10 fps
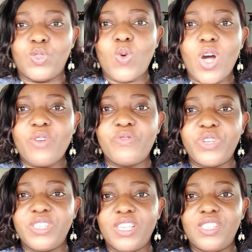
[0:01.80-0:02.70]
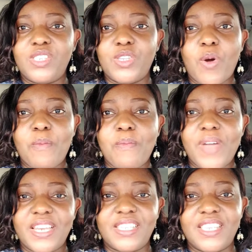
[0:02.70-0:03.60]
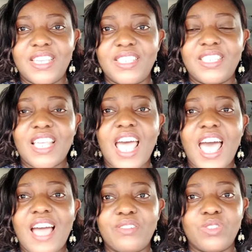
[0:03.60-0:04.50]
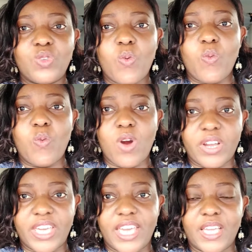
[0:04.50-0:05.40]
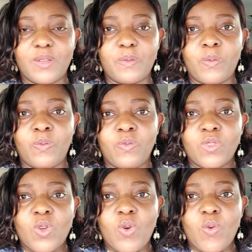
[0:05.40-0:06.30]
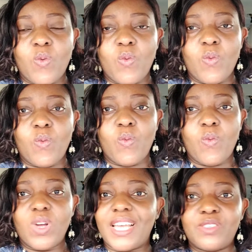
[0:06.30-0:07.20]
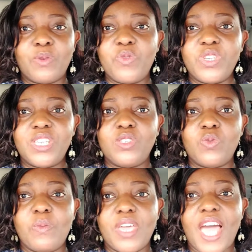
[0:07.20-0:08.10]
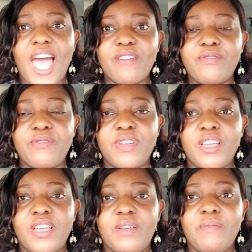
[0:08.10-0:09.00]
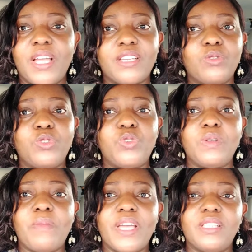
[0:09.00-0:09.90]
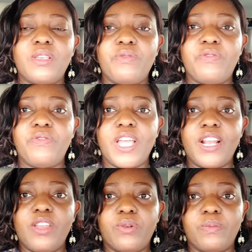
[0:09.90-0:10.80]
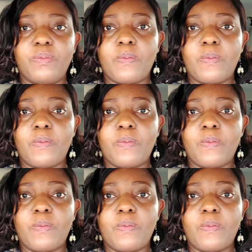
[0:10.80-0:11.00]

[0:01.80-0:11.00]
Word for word: 12 reasons your medicines aren't working. What are some reasons we may have medical treatment failure?